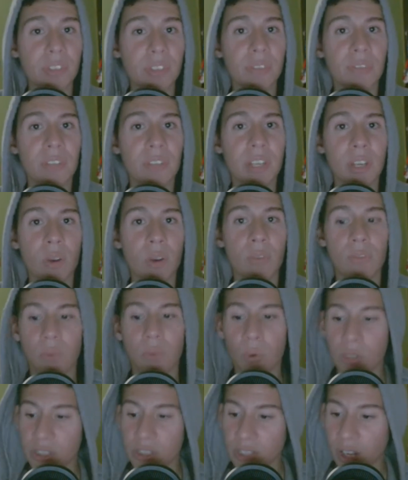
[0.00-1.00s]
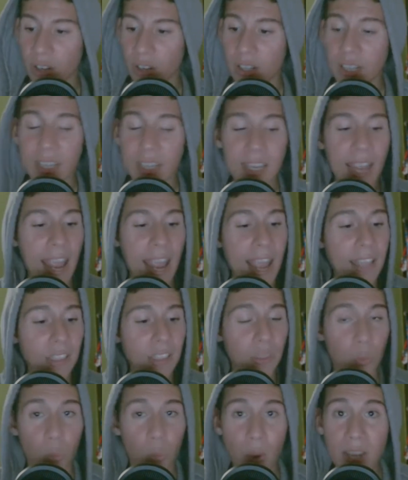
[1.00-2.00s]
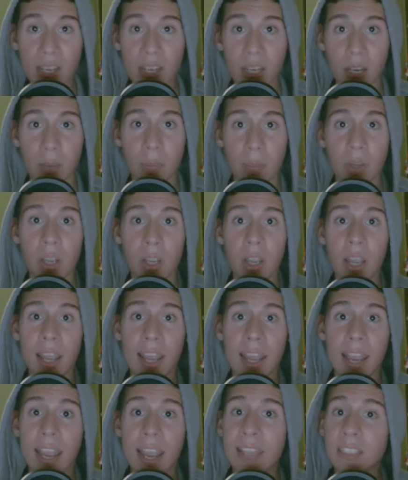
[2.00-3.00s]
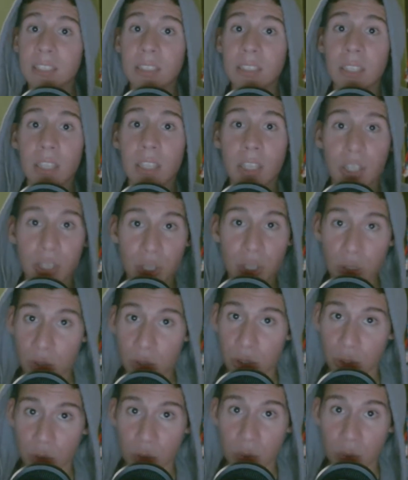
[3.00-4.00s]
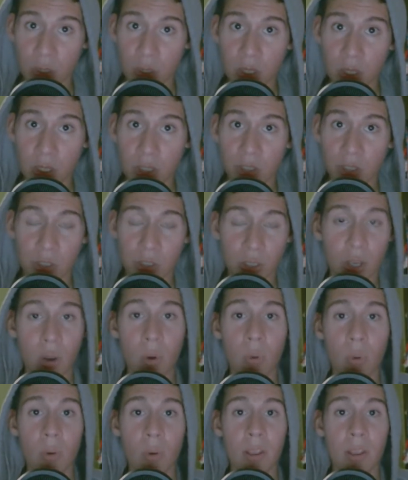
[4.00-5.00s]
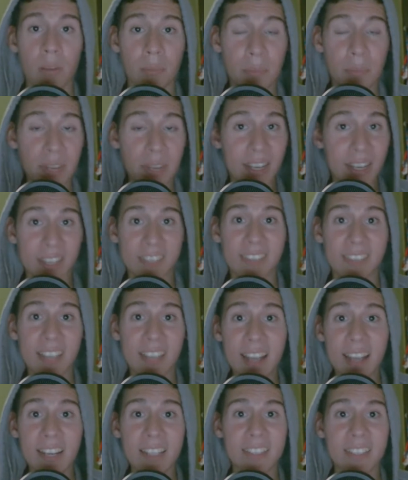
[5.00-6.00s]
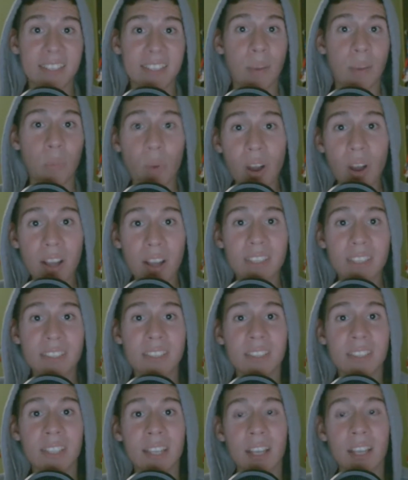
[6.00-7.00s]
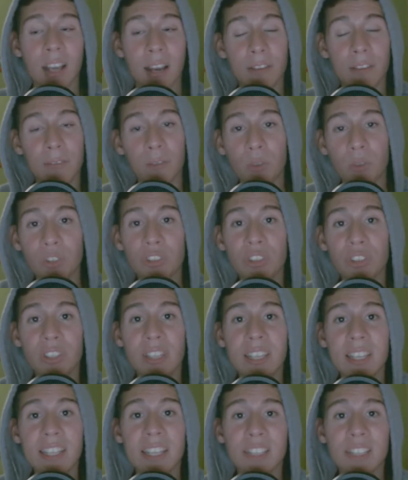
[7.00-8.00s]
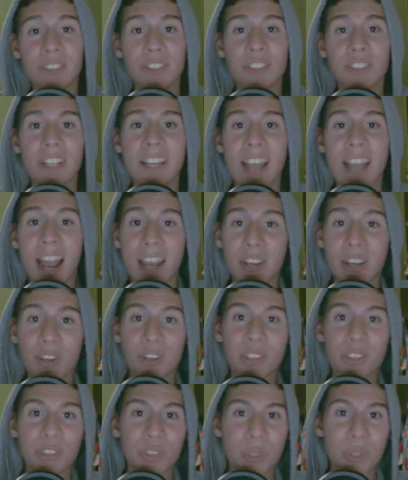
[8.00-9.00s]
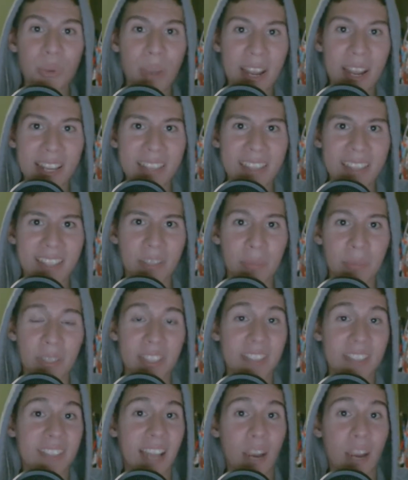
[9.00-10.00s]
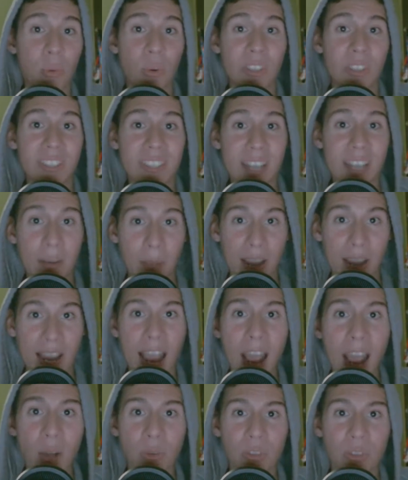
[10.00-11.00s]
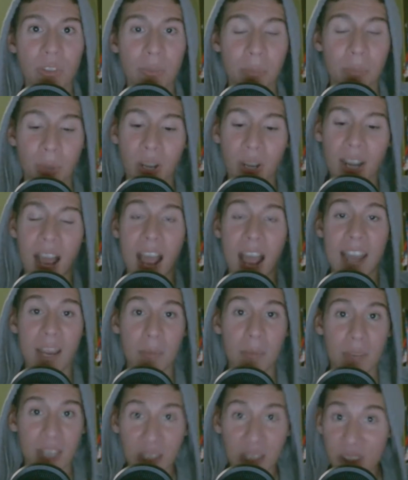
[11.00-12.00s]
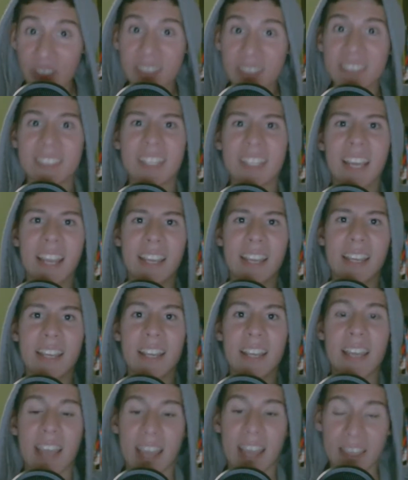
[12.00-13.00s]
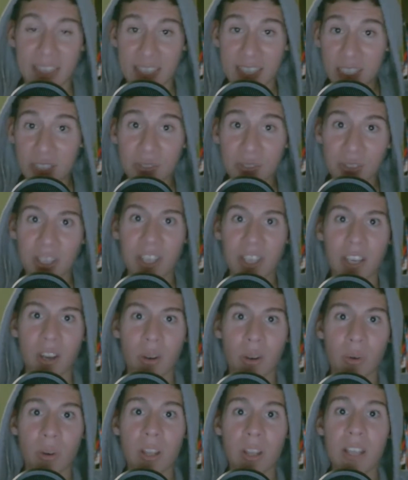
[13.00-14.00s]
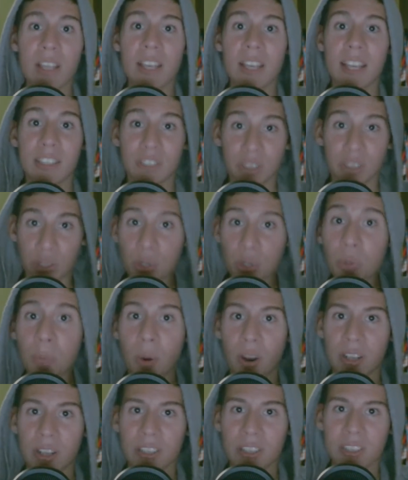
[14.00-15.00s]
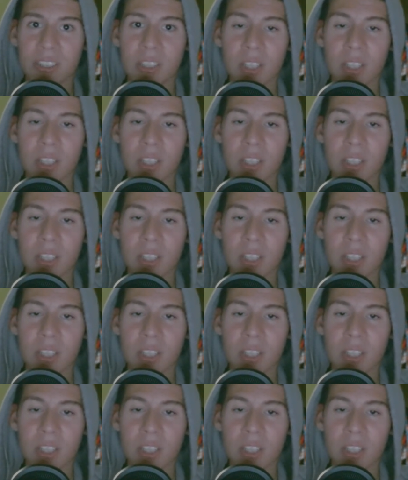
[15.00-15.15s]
video for Darling and Wake Up hit YouTube. So being excited as I was, unfortunately yesterday I couldn't do anything because I wasn't in my house. But I am here today, and this video is a two-part.